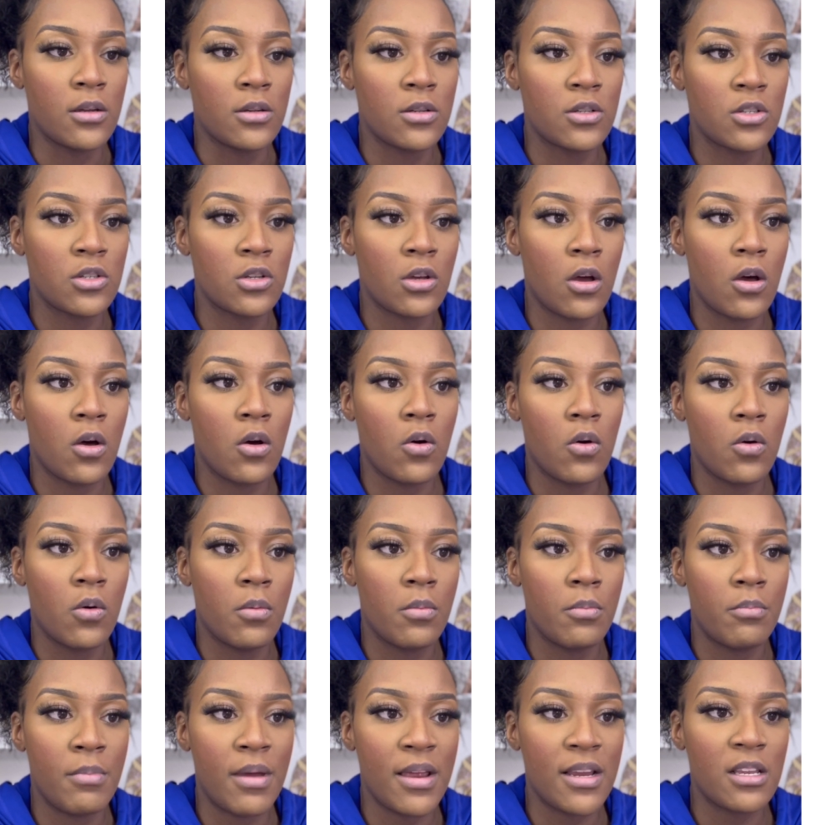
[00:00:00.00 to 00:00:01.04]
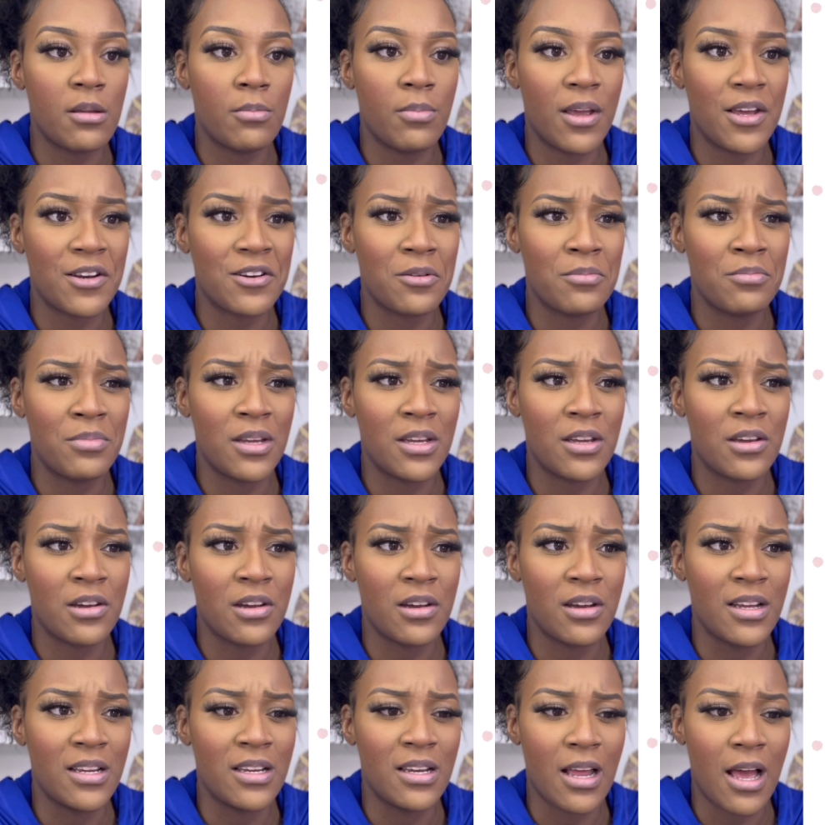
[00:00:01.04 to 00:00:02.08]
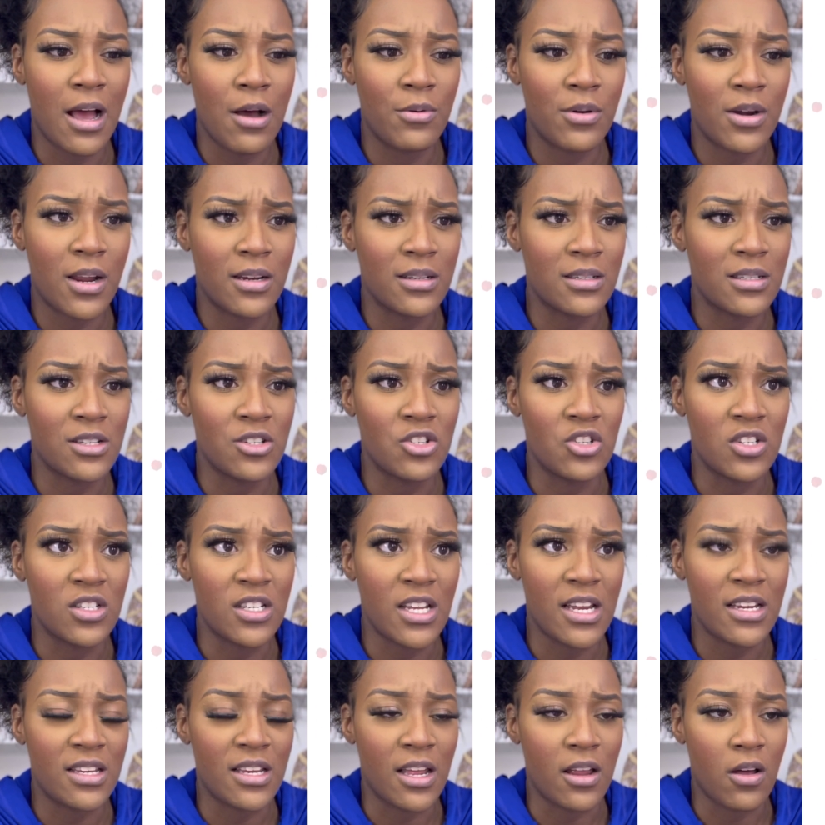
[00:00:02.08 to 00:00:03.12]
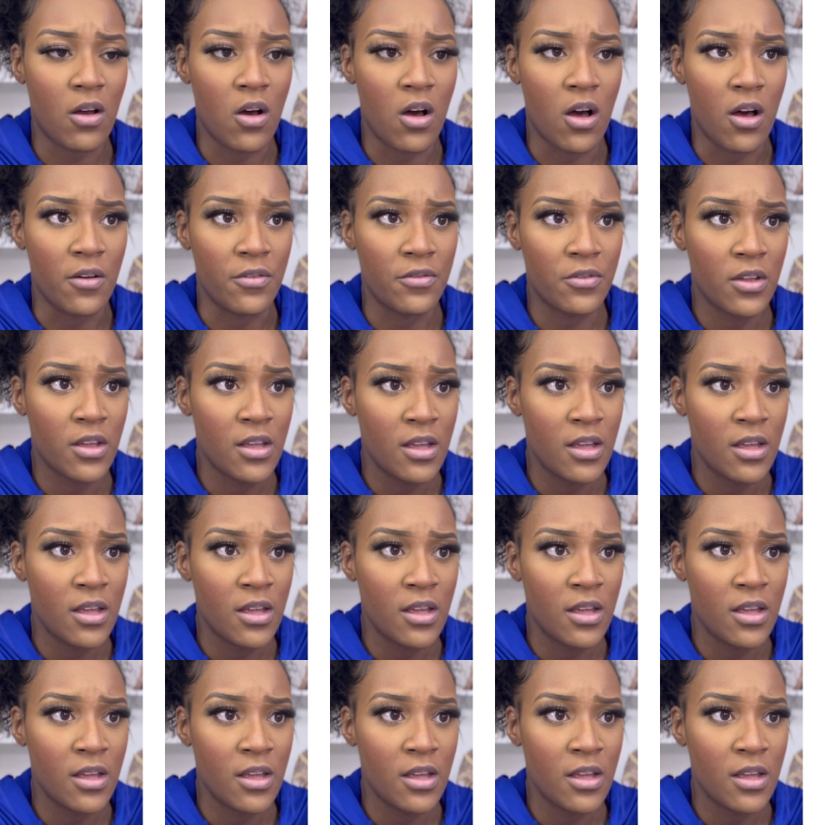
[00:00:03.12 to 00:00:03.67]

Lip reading: So make the banner bigger, and I would honestly just take that off.